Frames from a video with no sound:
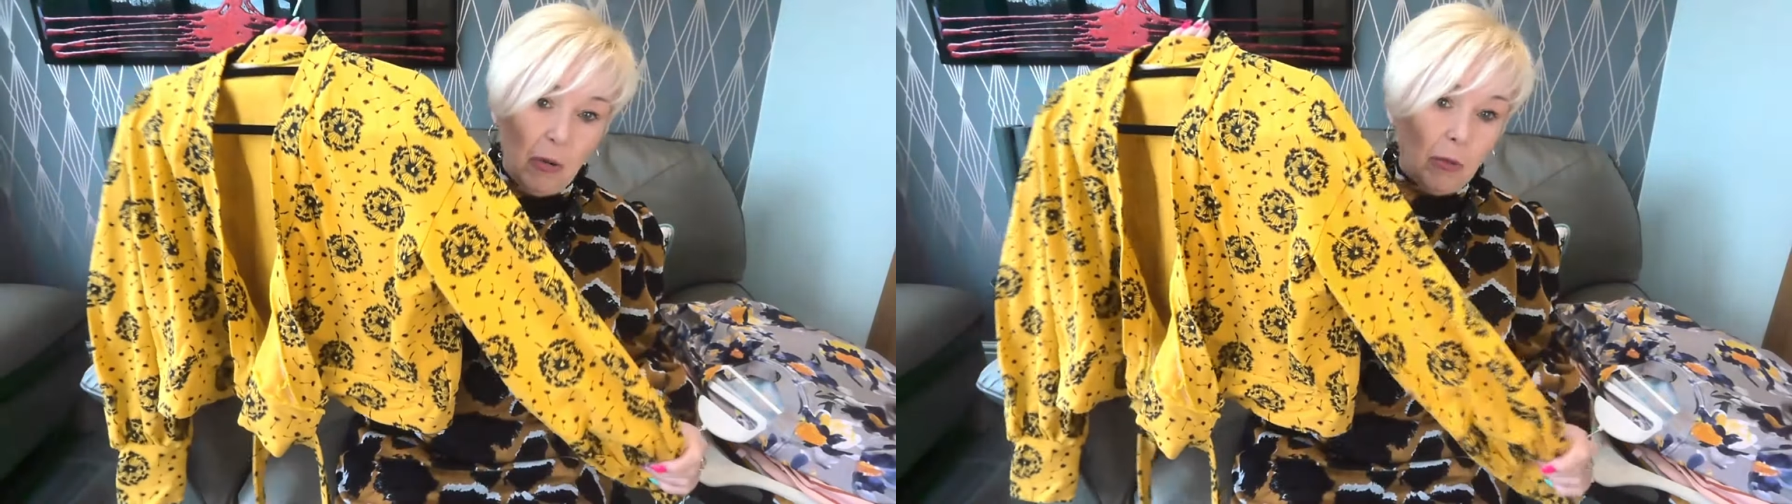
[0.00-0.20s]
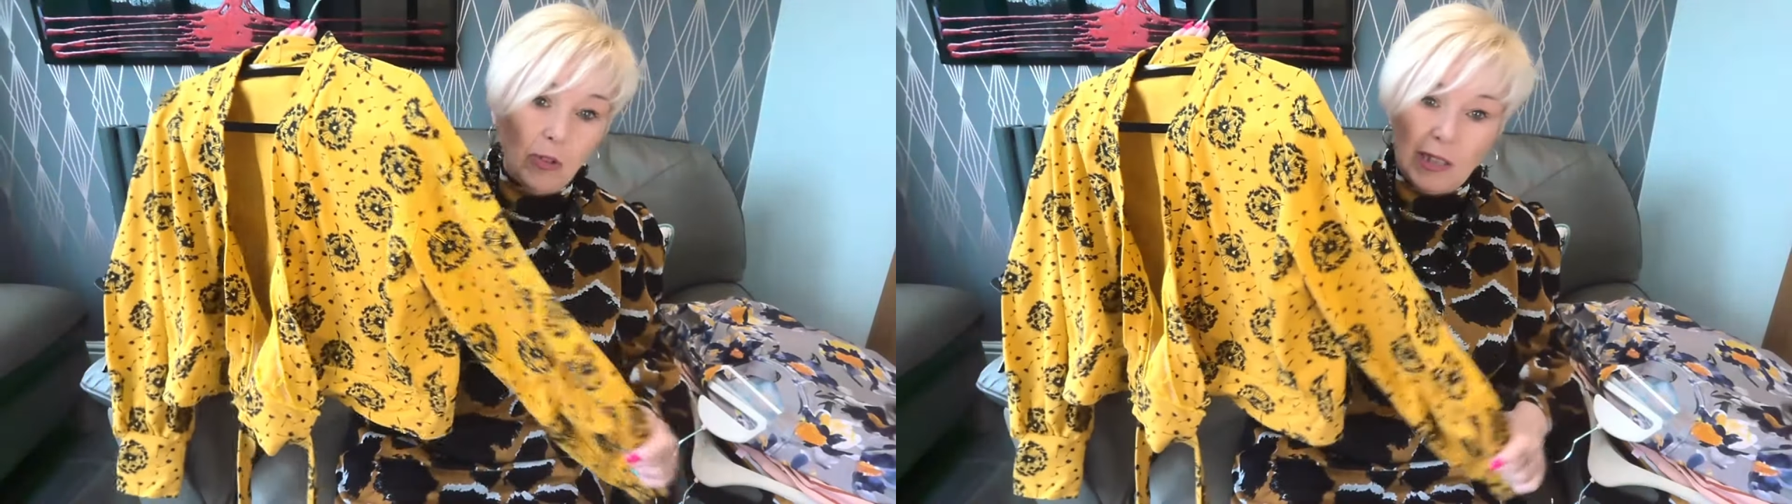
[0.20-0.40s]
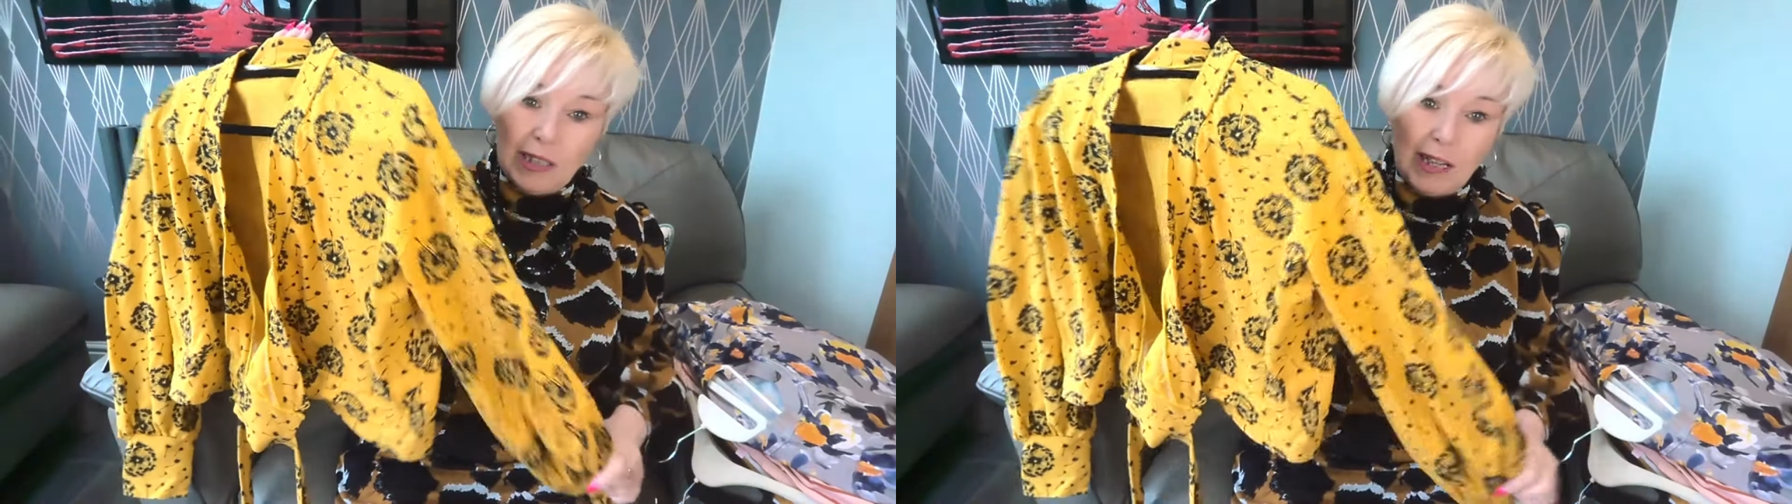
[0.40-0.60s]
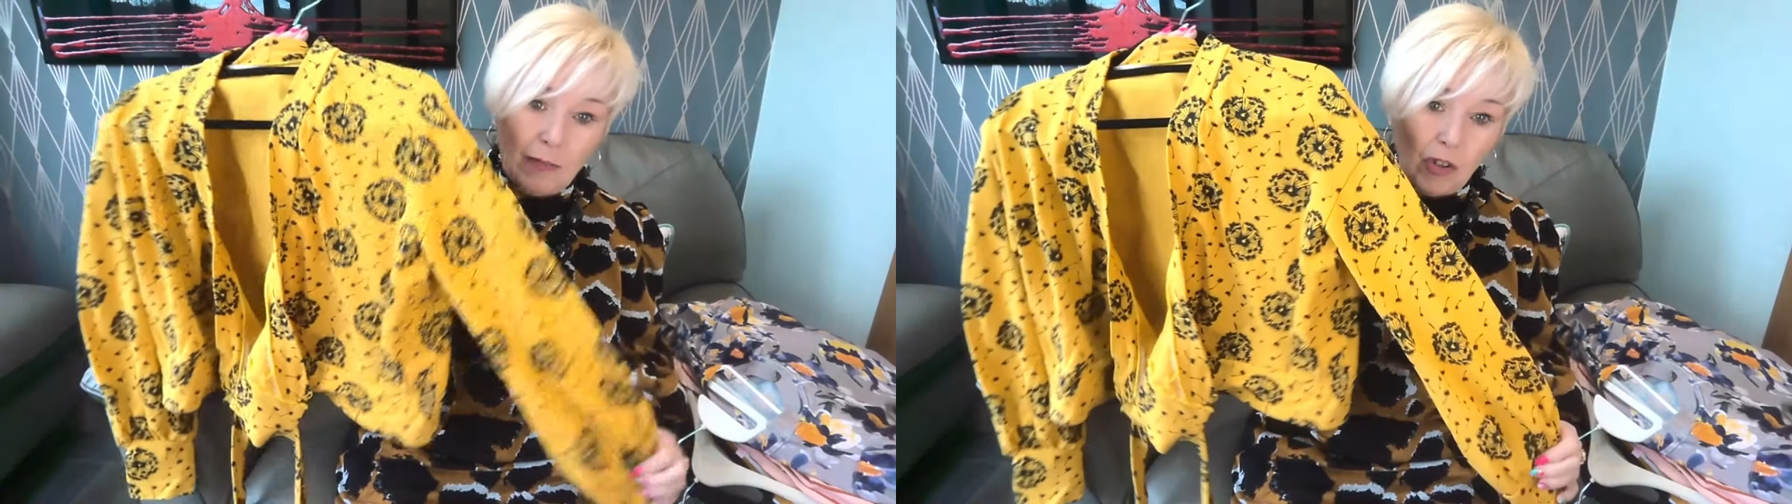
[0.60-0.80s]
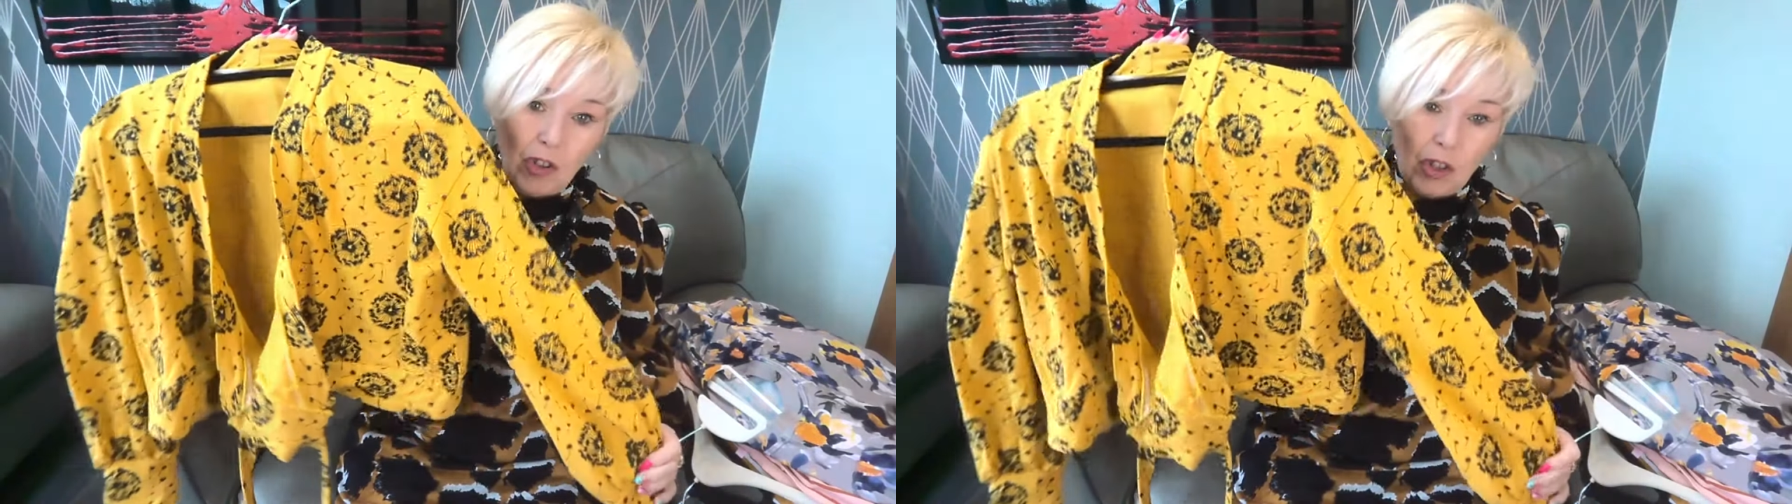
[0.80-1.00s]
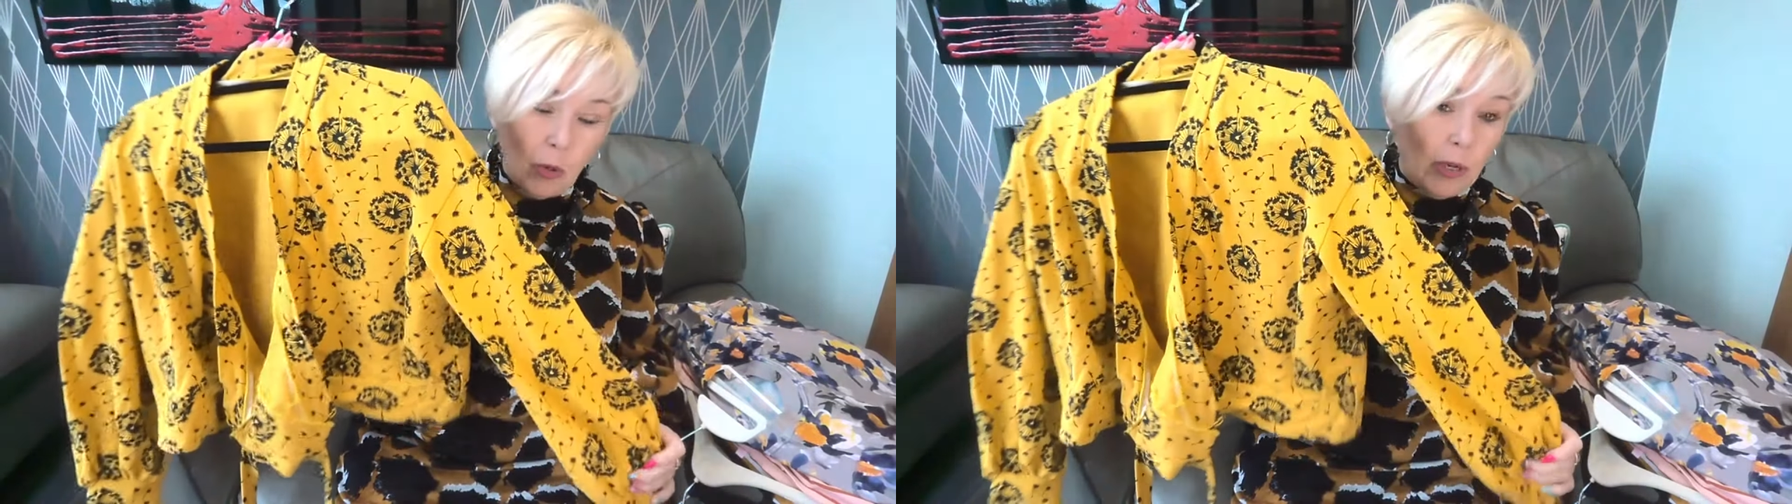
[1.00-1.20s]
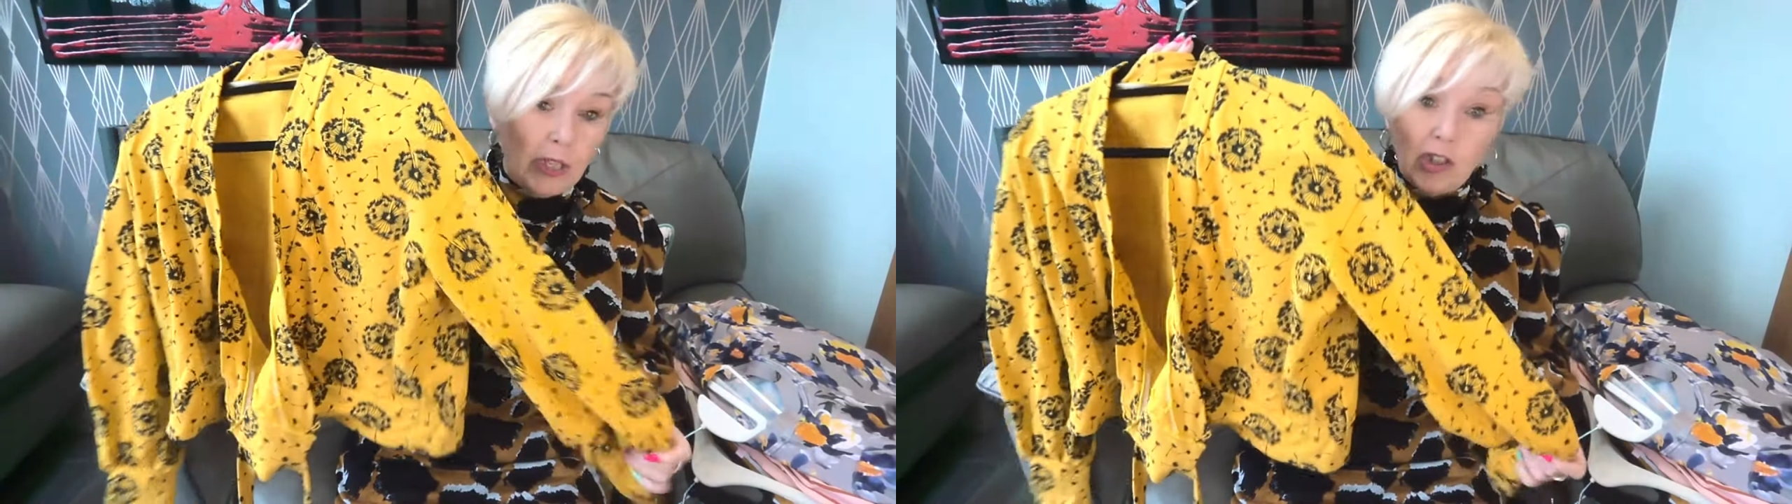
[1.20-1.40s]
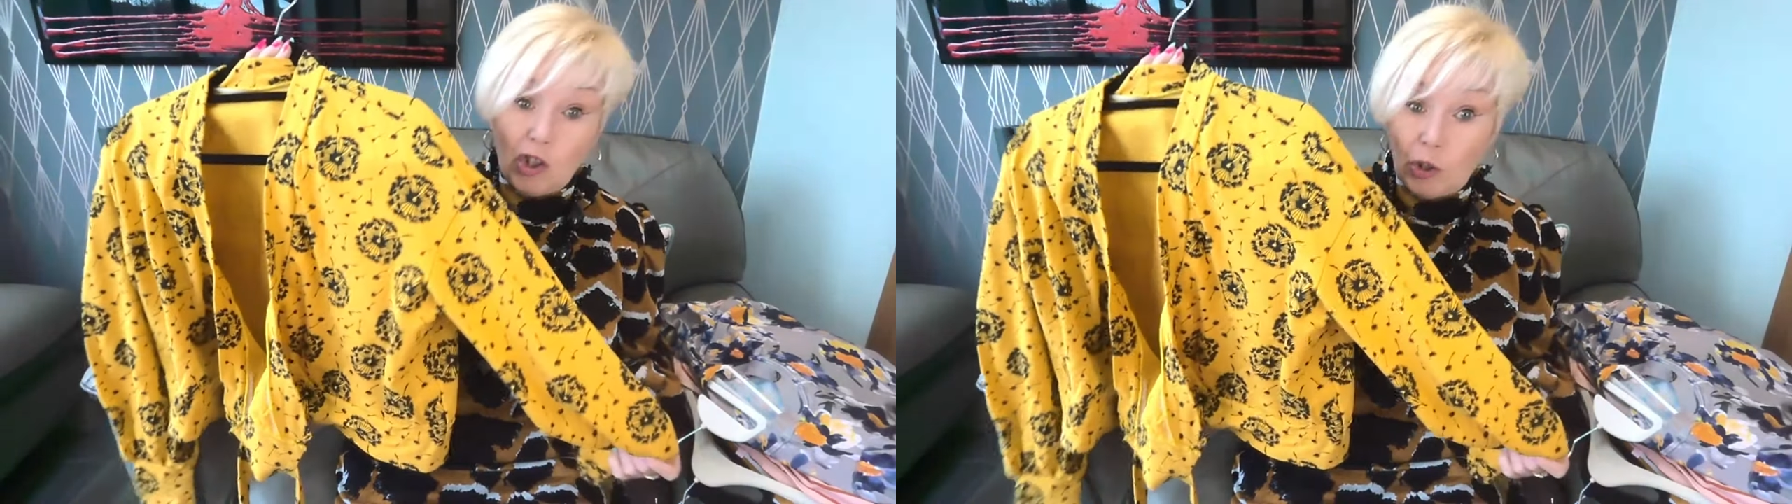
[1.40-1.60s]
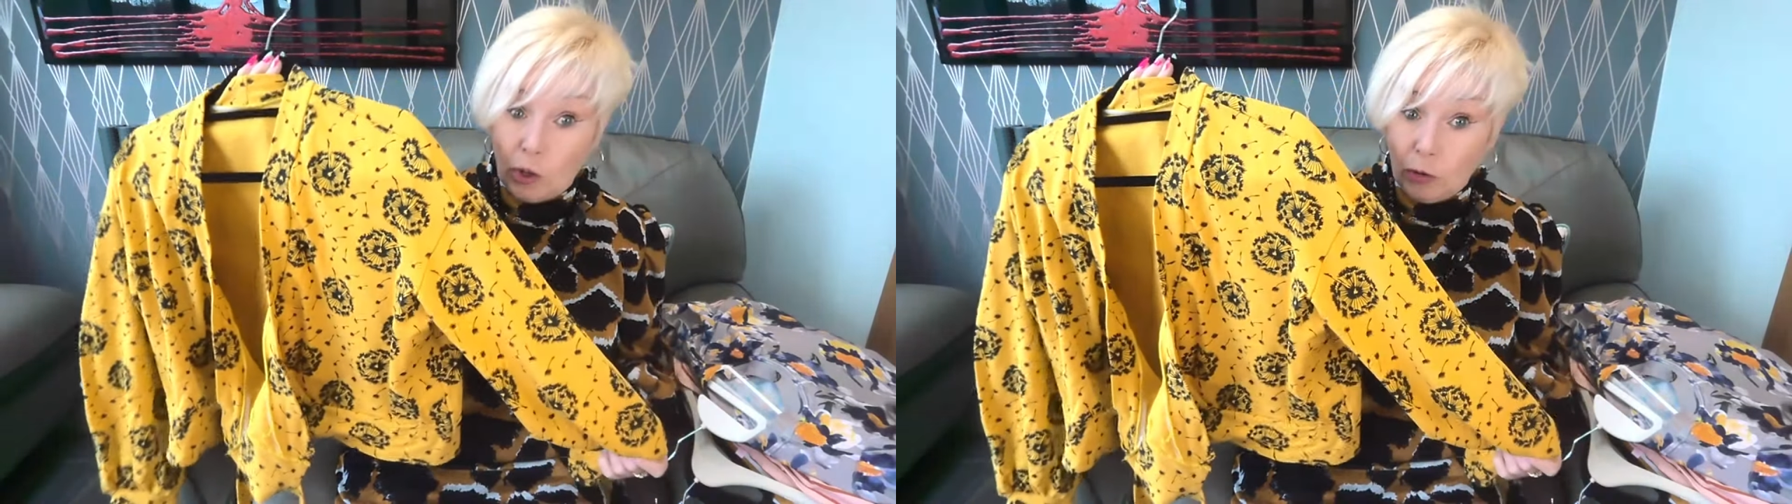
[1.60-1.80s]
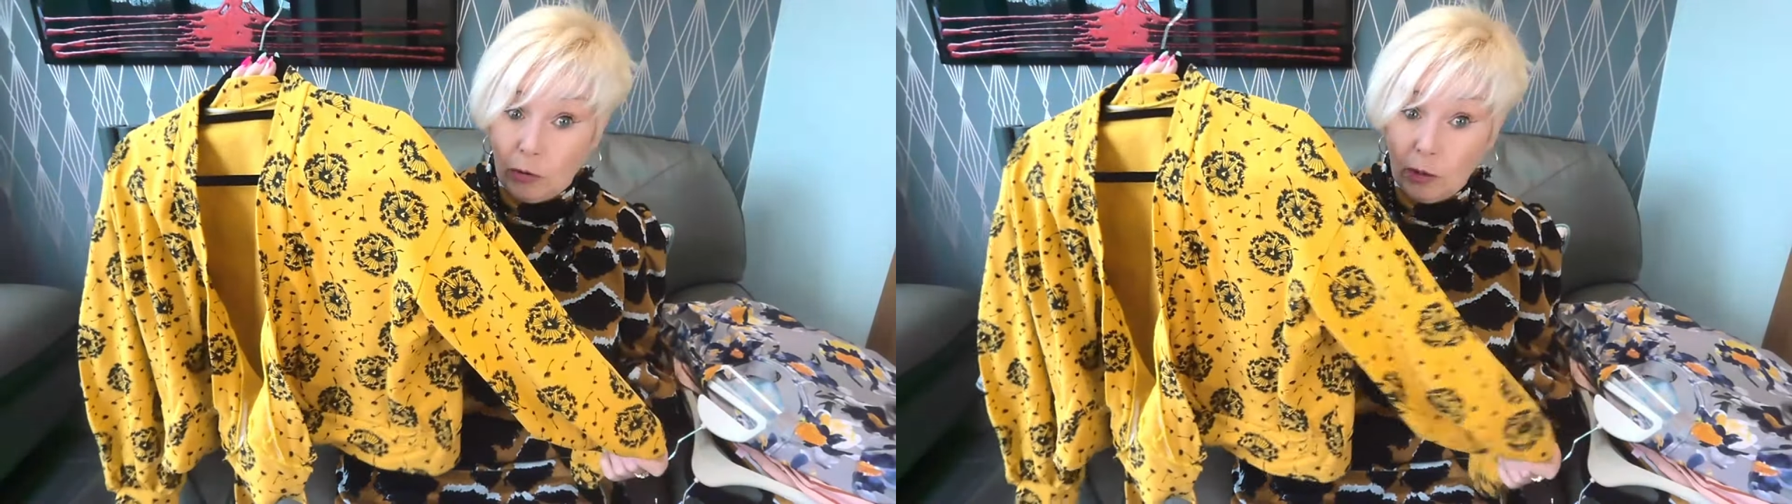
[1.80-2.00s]
from cutting out to sewing to
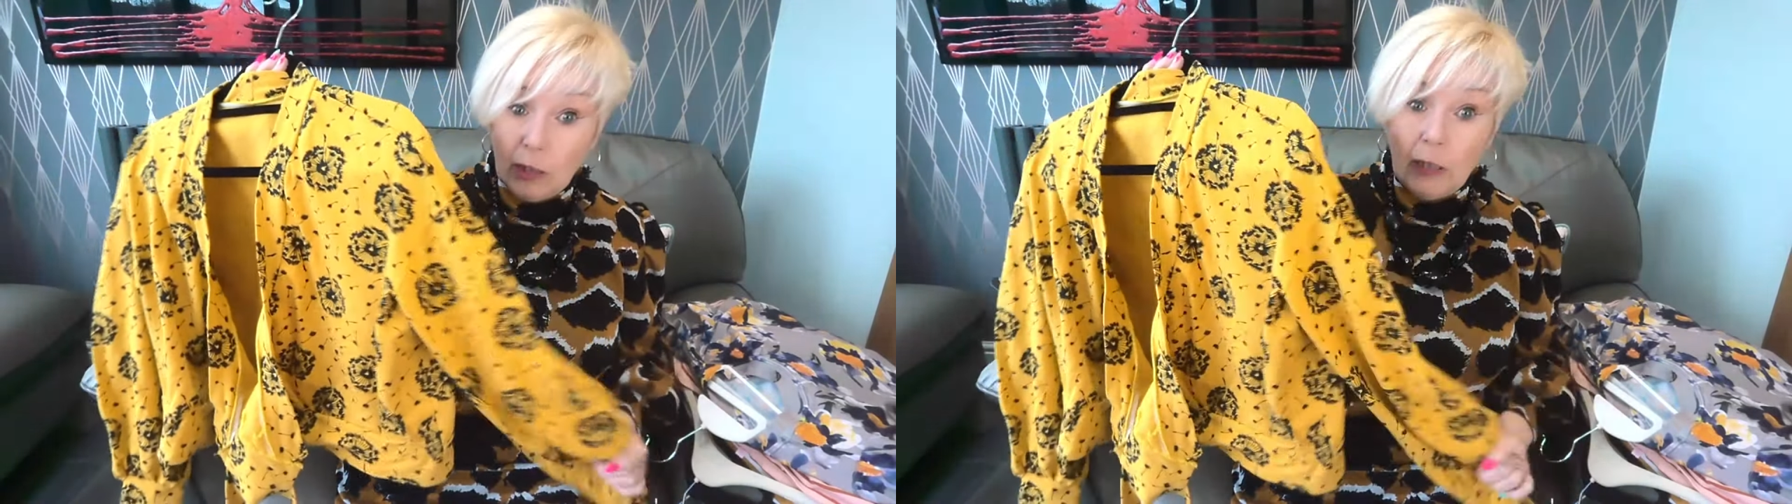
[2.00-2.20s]
done.